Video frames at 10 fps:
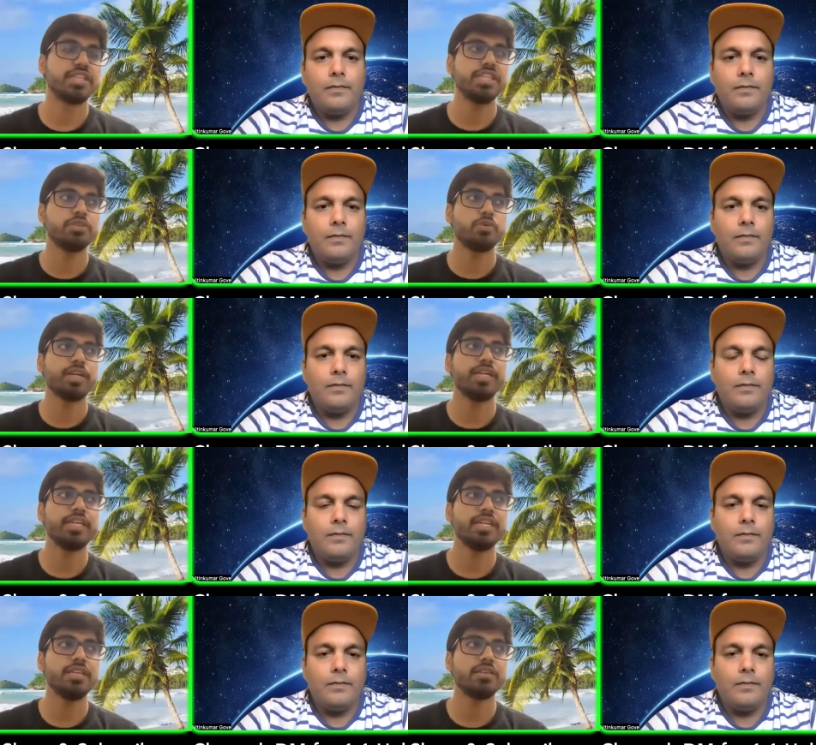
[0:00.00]

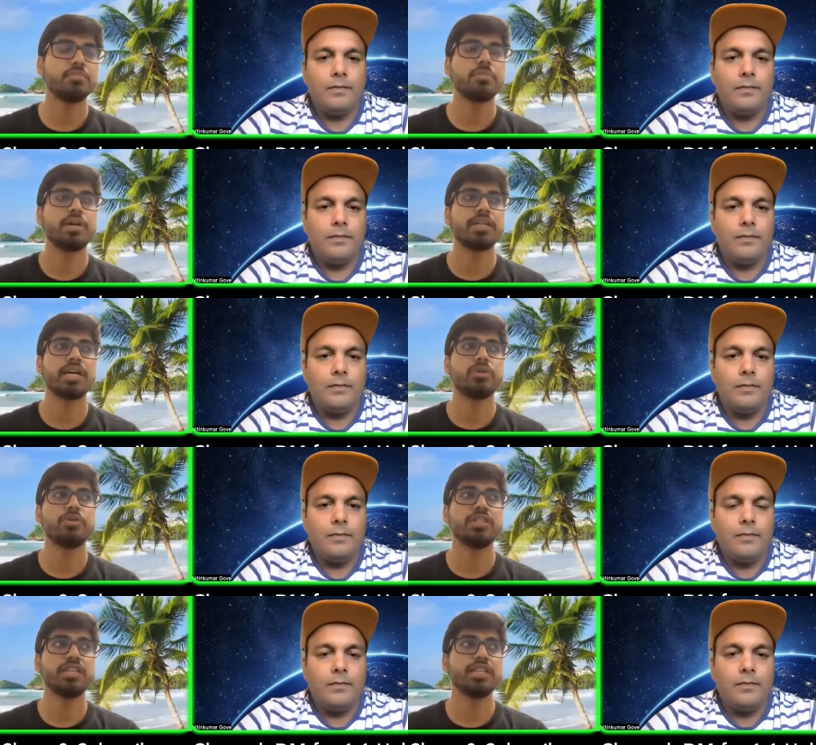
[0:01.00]
Speaker 1: 320 but i
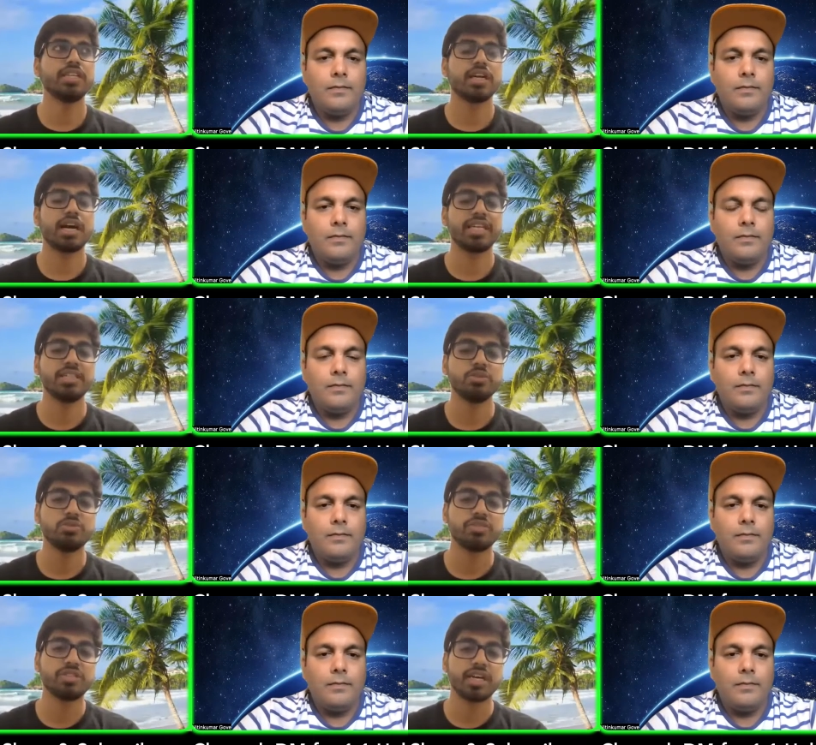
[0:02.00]
don't think i
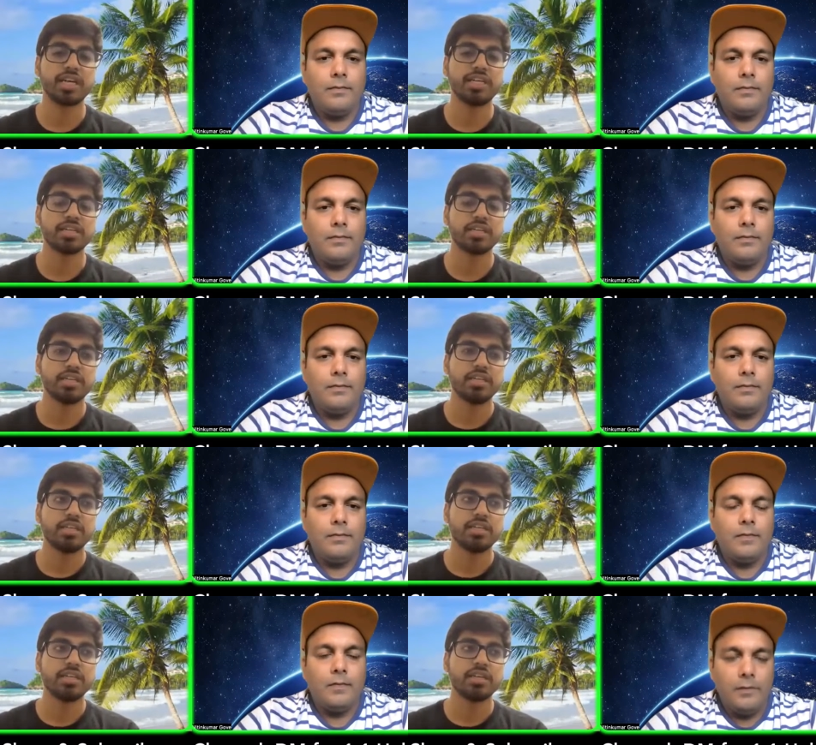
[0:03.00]
used that
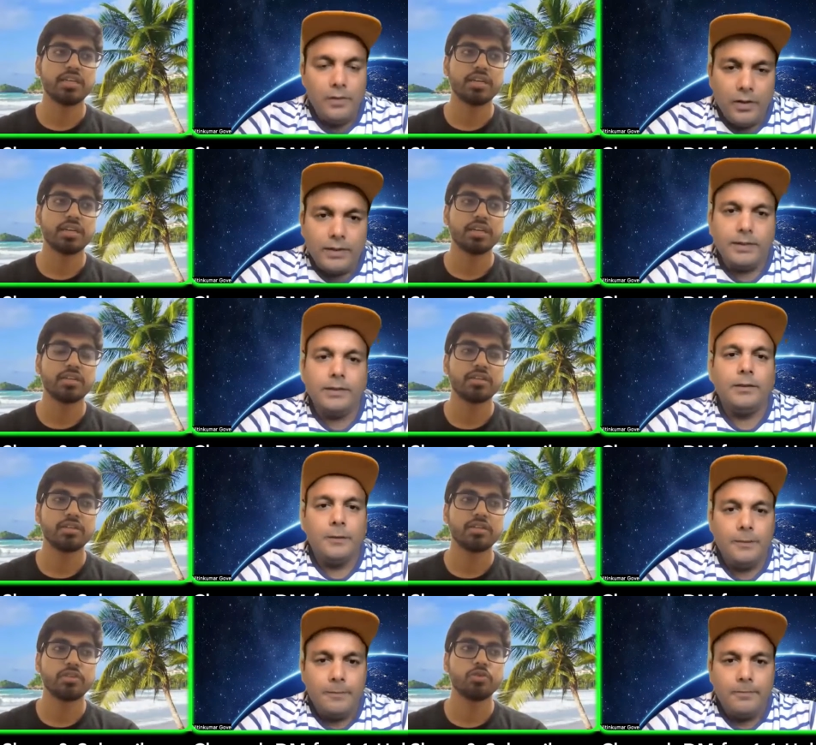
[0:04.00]
uh,
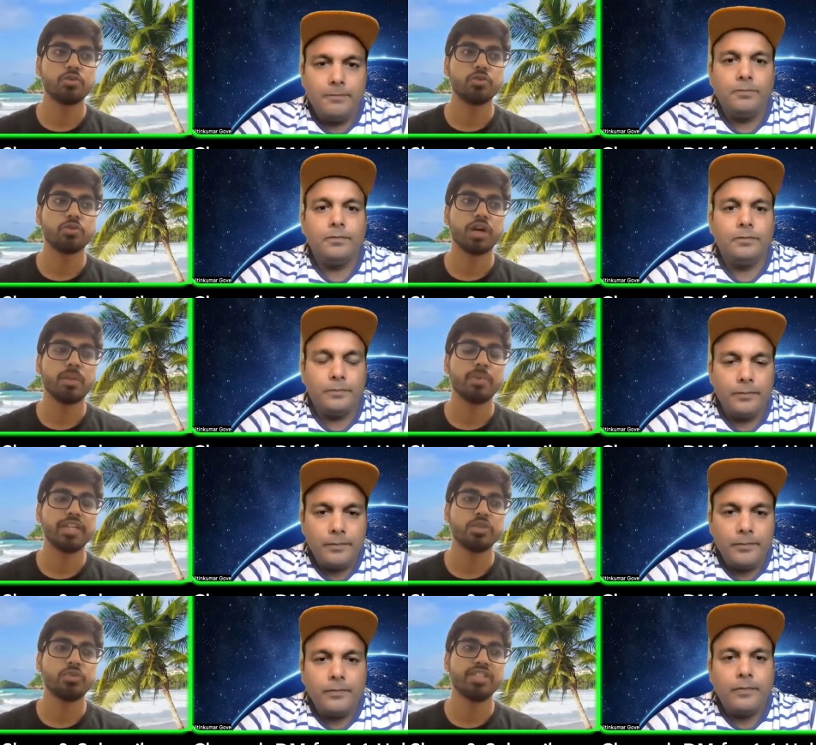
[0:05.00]
to apply
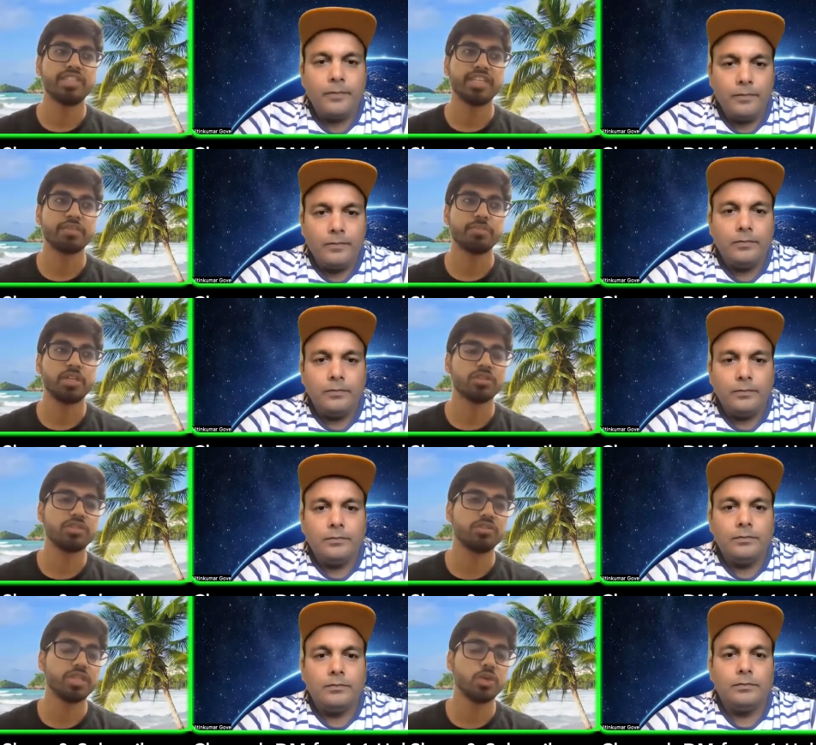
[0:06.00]
to Virginia Tech because
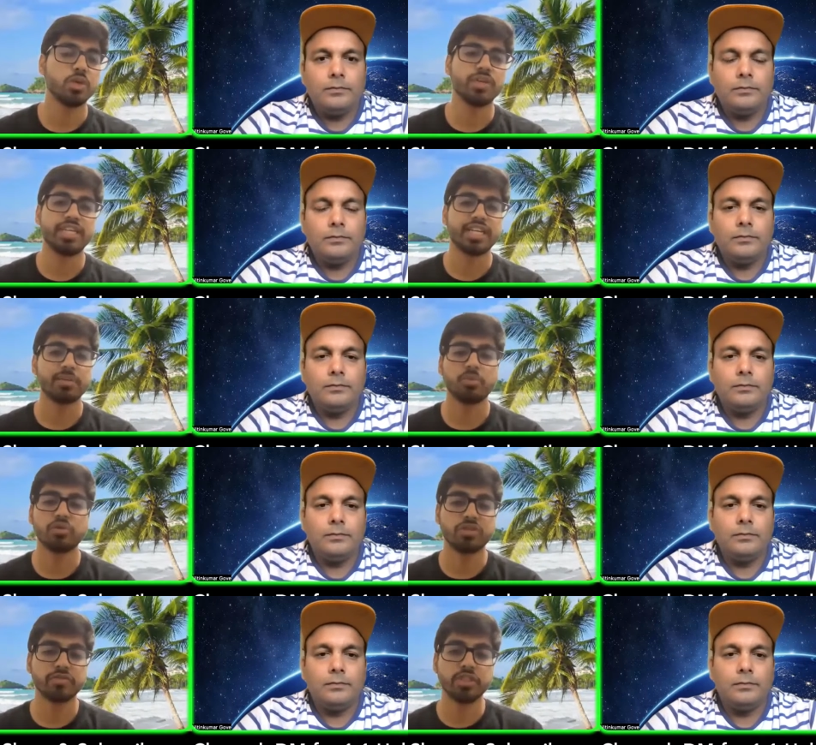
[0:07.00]
during COVID time,
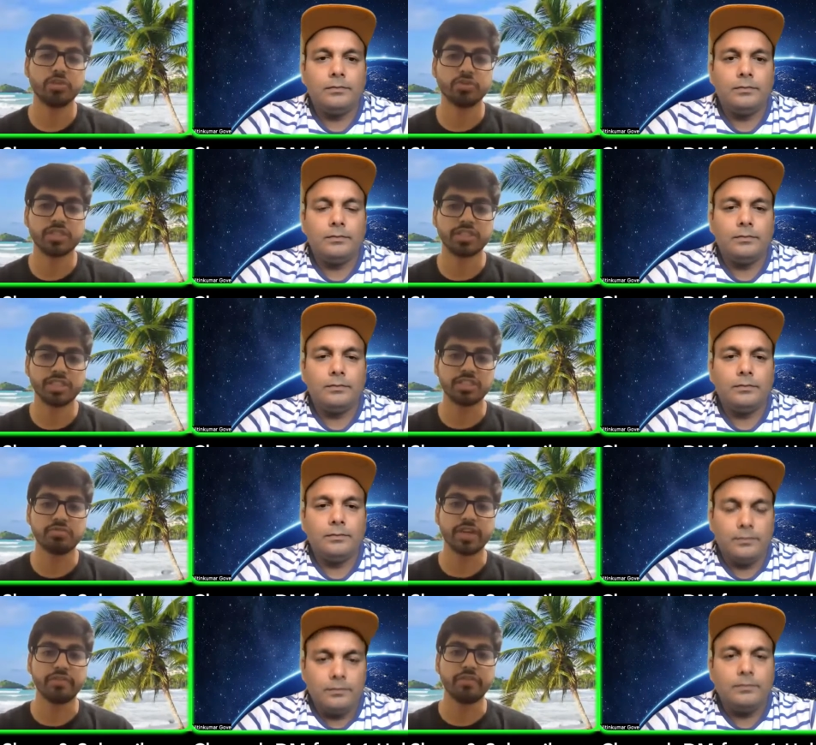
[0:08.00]
most of the universities
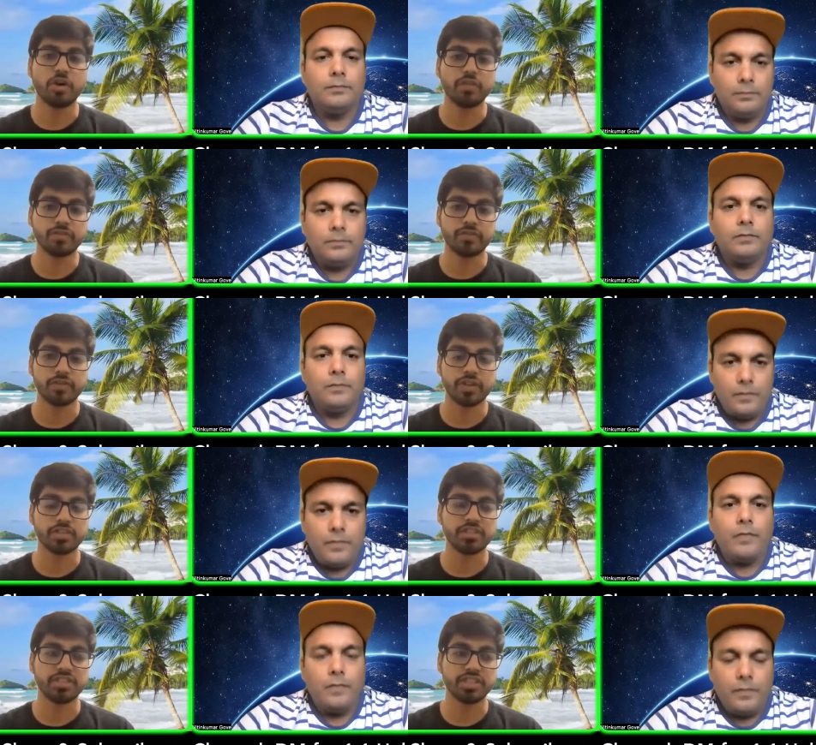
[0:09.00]
waived off uh,
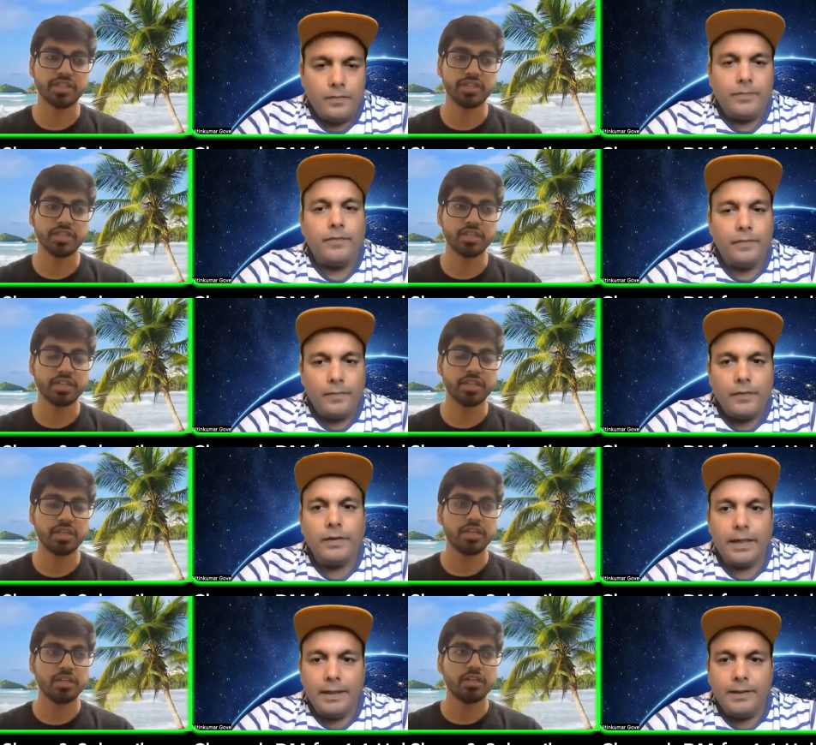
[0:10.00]
the GRE.
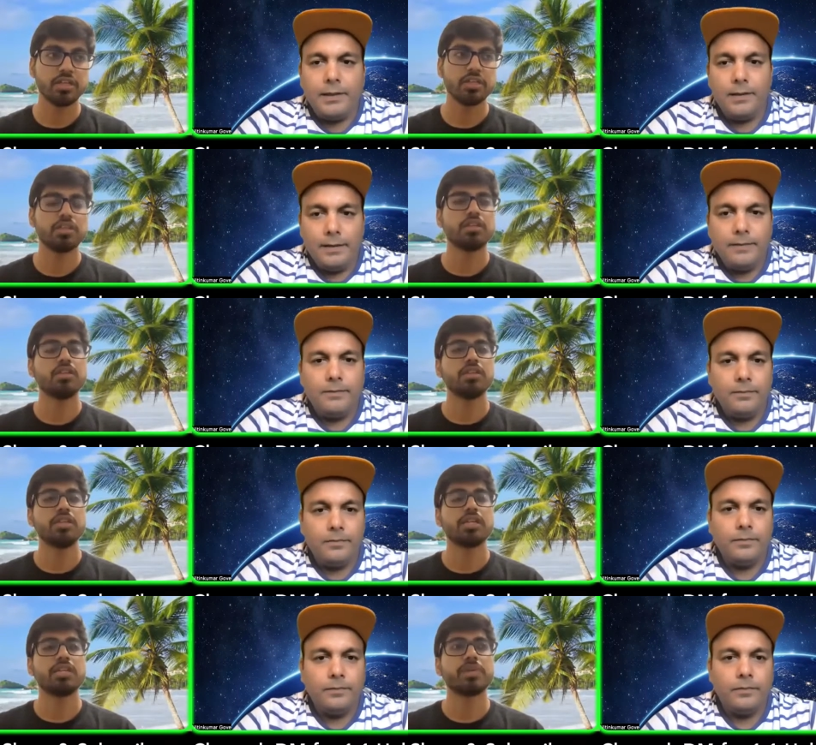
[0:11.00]
Right.
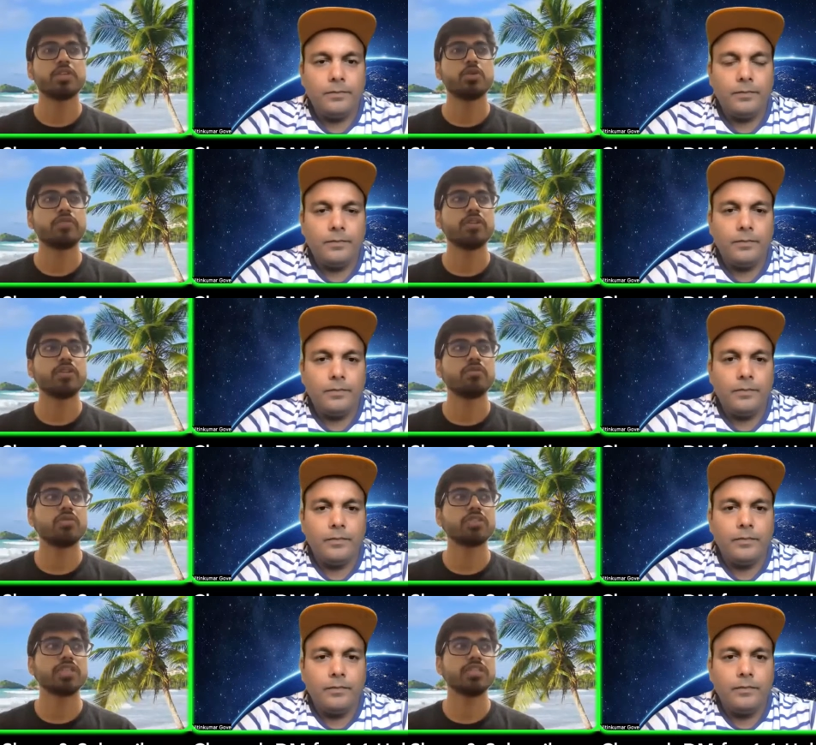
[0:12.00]
Yeah, and my TOEFL
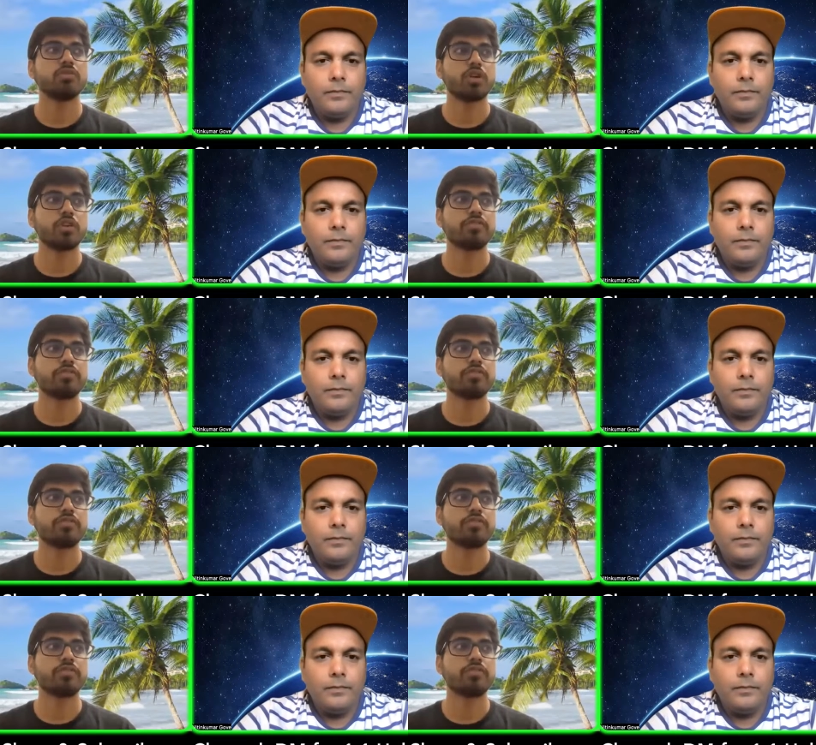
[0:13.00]
was I think one